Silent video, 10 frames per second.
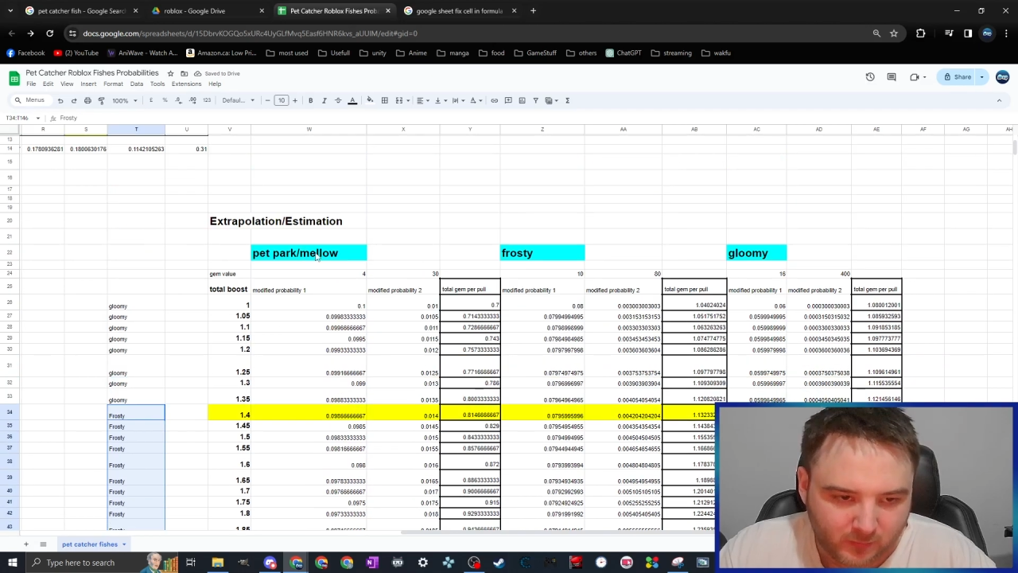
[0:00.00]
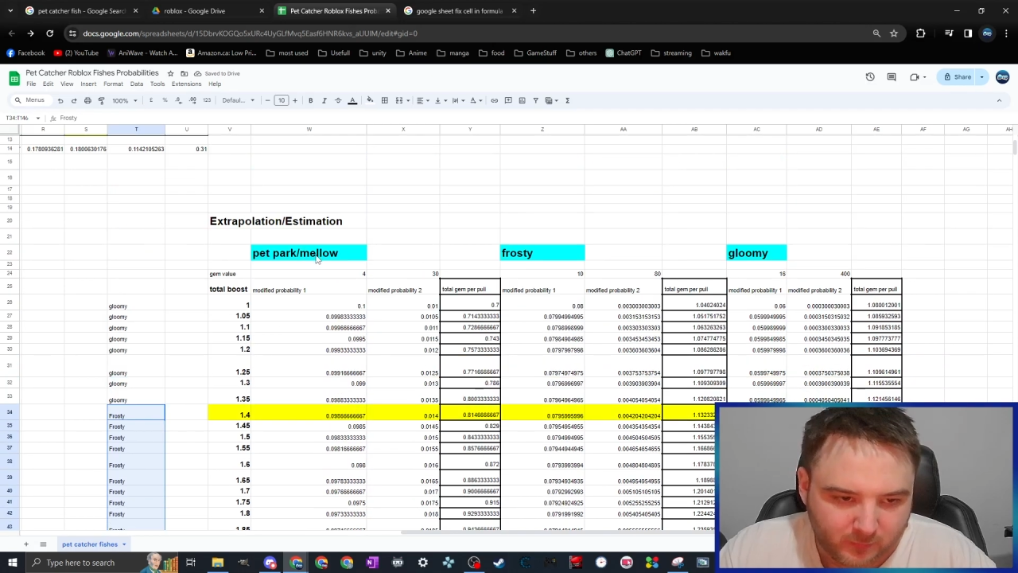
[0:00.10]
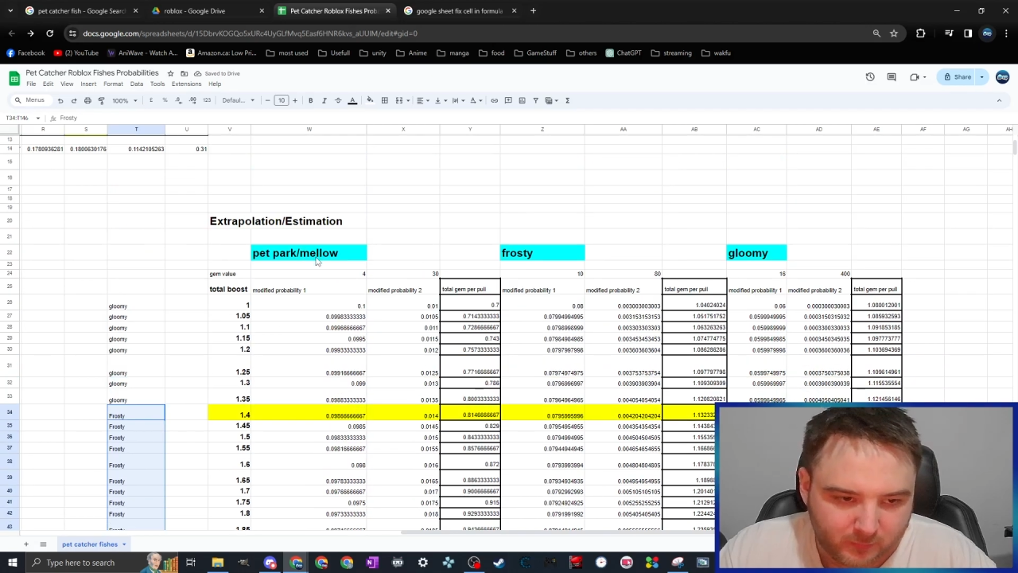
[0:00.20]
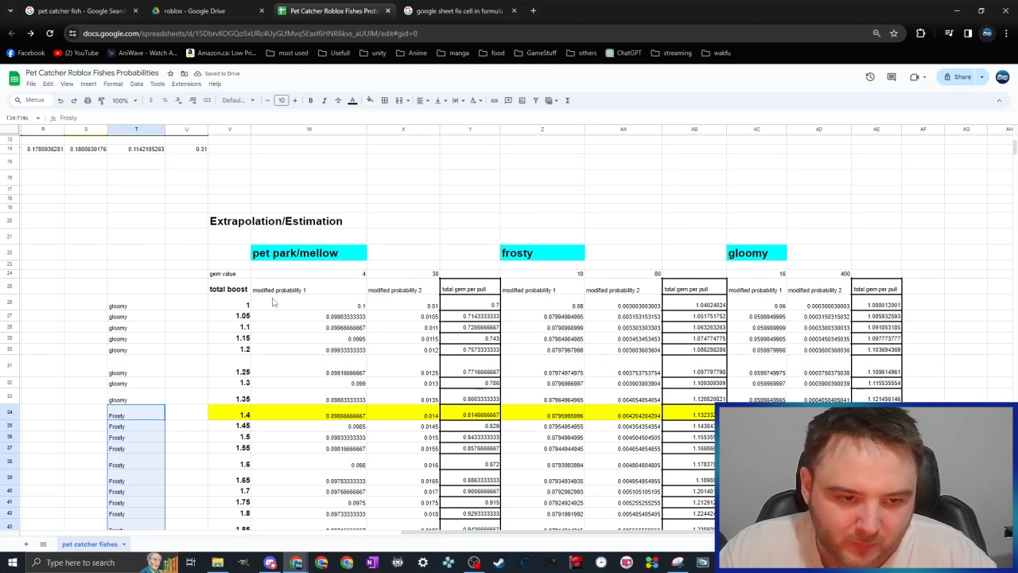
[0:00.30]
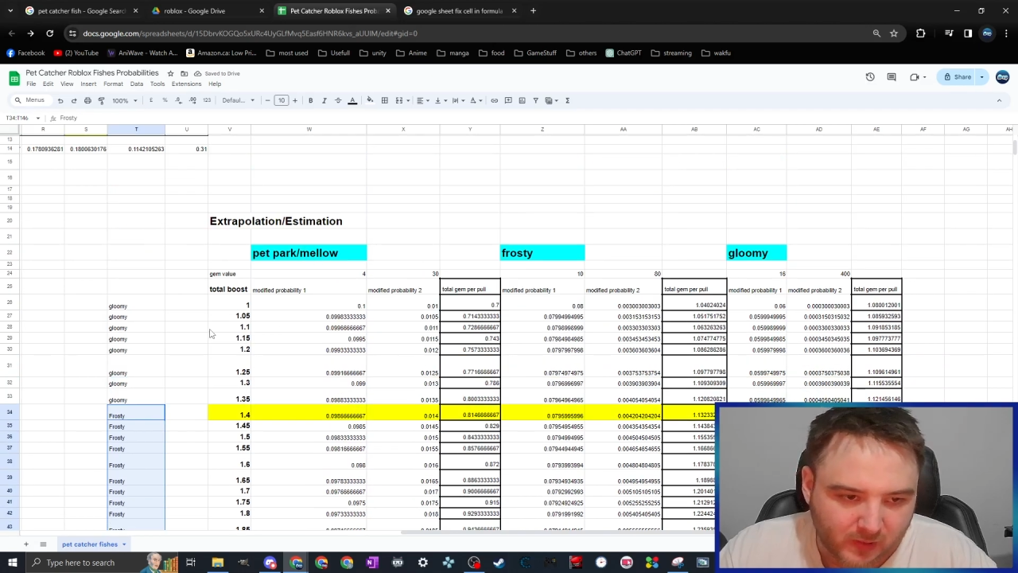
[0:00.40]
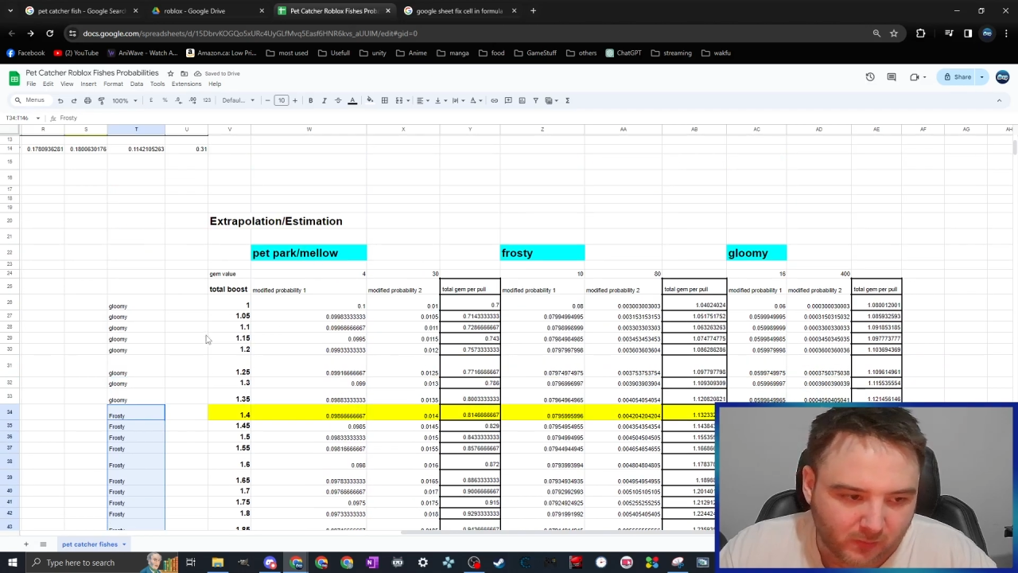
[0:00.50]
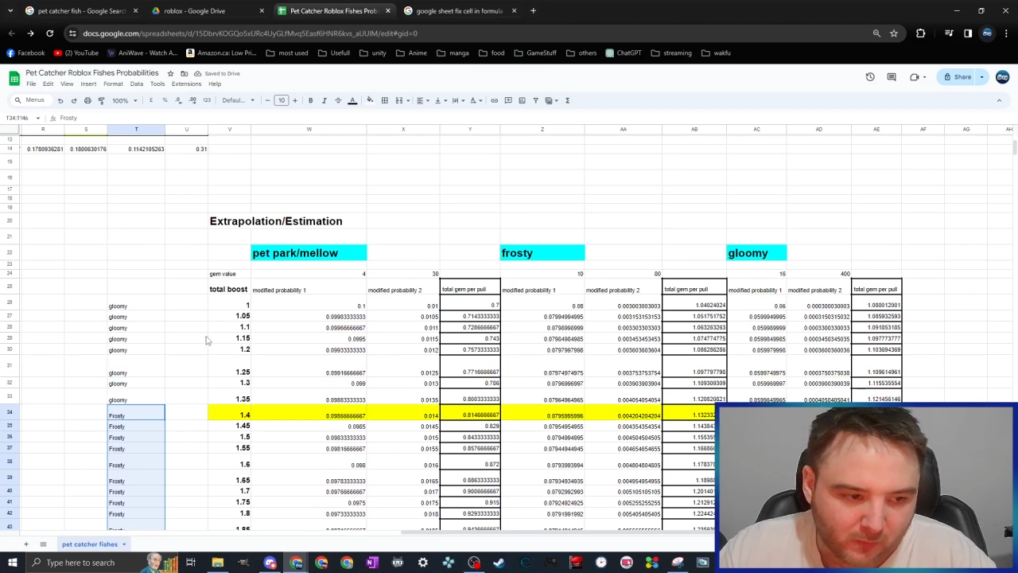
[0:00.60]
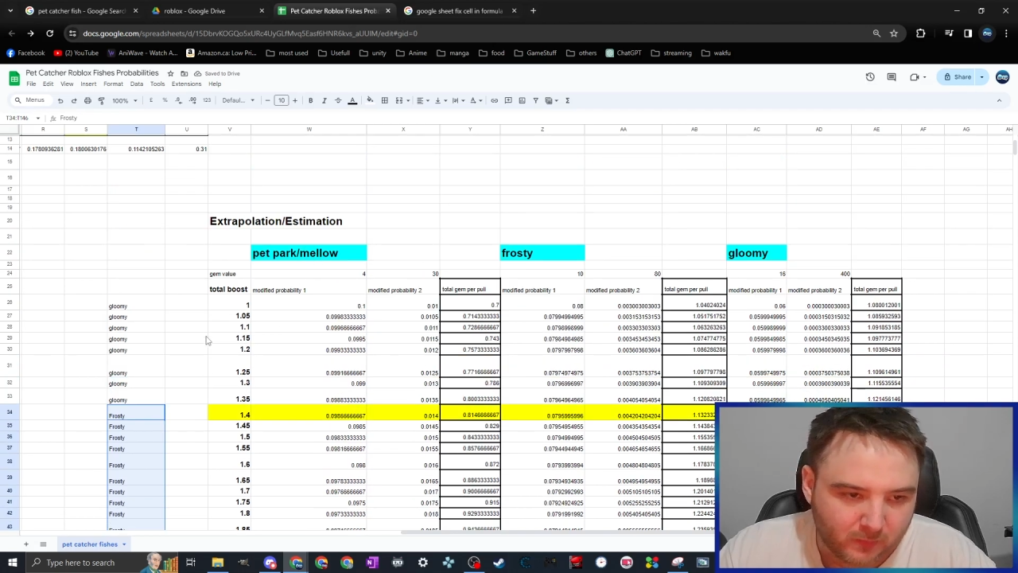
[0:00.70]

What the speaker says: mellow.